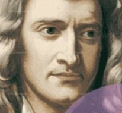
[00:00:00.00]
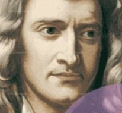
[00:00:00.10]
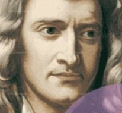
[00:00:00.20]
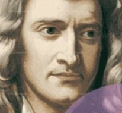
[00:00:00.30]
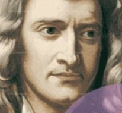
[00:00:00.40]

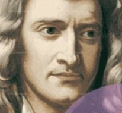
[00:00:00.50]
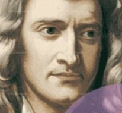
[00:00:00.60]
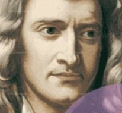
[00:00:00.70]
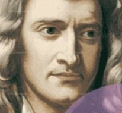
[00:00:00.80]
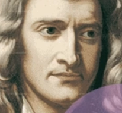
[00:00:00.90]

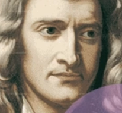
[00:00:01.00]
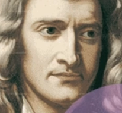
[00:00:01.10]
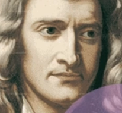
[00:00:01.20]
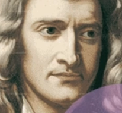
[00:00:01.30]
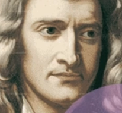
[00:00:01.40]

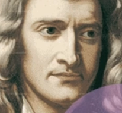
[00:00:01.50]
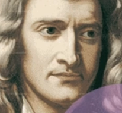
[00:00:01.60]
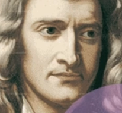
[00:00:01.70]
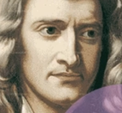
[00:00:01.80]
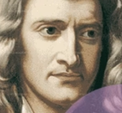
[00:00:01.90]

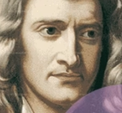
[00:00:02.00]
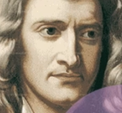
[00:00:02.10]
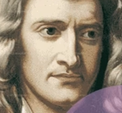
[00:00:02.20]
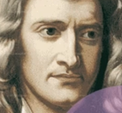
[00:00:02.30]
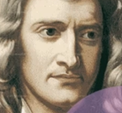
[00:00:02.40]
(no one is talking)